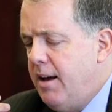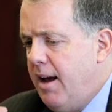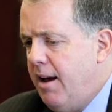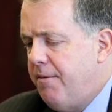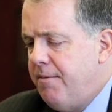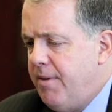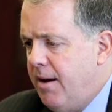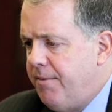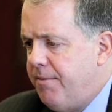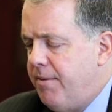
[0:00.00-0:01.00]
if
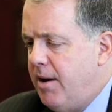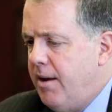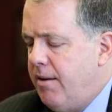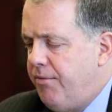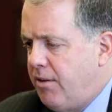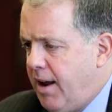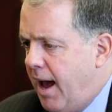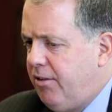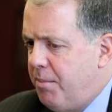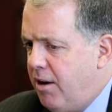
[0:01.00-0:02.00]
the
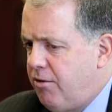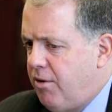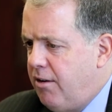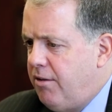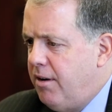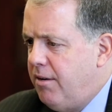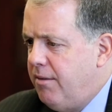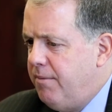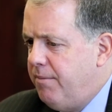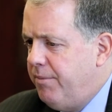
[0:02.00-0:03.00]
tax administration,
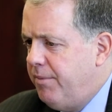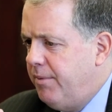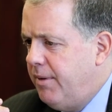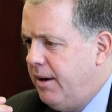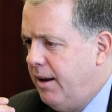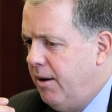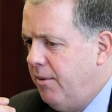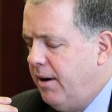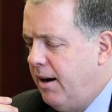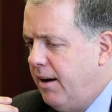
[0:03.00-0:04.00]

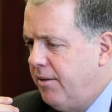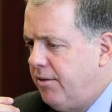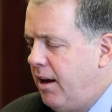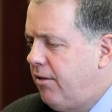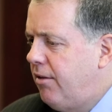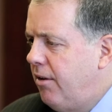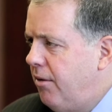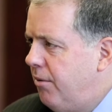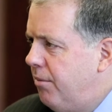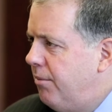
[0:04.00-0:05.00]
seeks
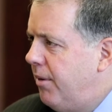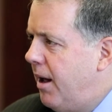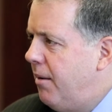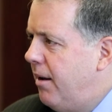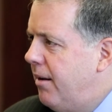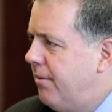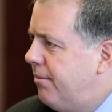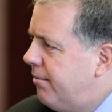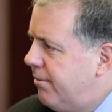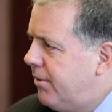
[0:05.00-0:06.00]
to
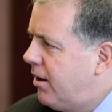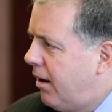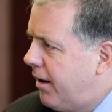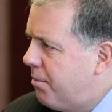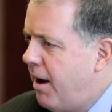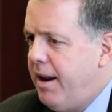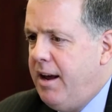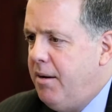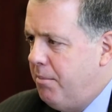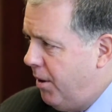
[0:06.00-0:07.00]
collect
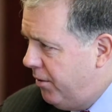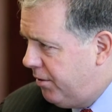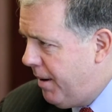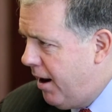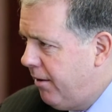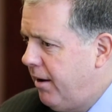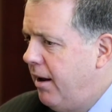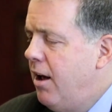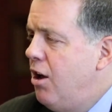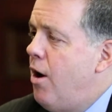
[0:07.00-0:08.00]
money and impose a
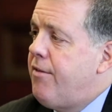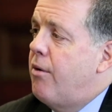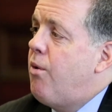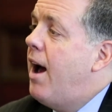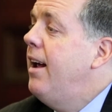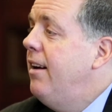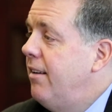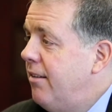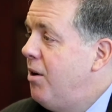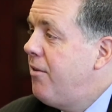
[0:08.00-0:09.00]
penalty, you have a right,
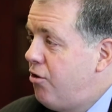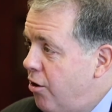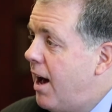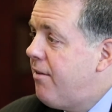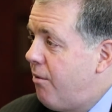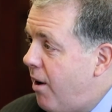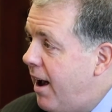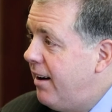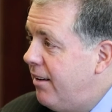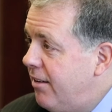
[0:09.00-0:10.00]
should have a
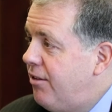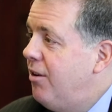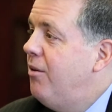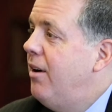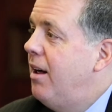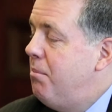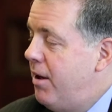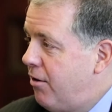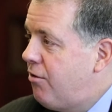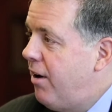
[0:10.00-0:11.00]
right to
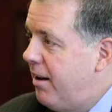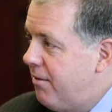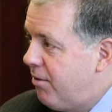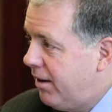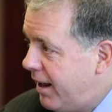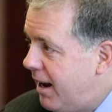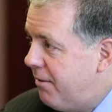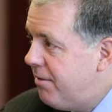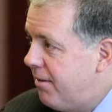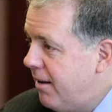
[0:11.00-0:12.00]
administrative
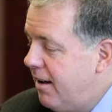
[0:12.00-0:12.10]
relief,